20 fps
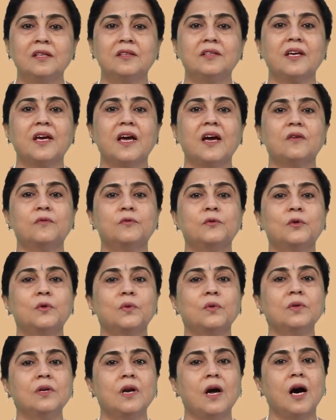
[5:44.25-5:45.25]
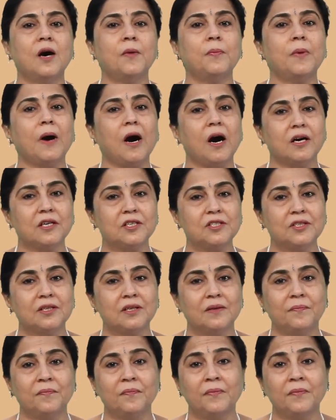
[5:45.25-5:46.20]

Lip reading: they have grown apart.